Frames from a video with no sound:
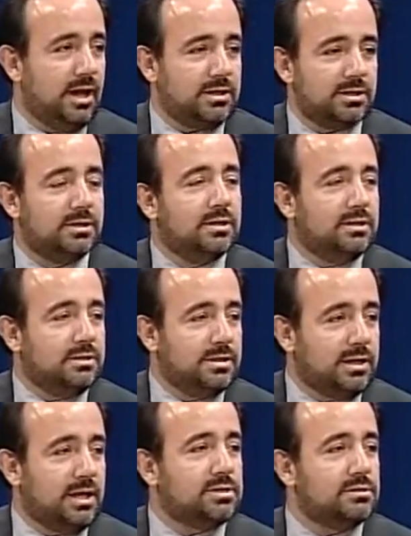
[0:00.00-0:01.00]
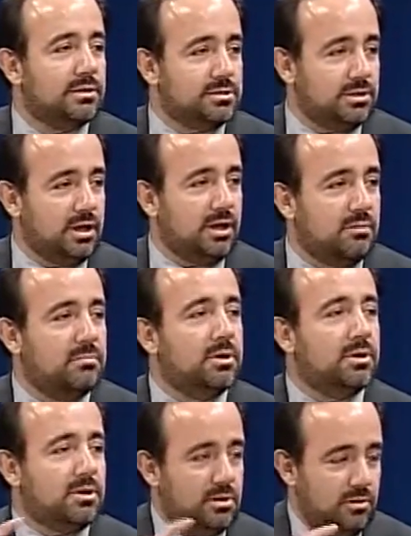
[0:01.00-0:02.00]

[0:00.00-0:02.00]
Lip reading: that debt cancellation income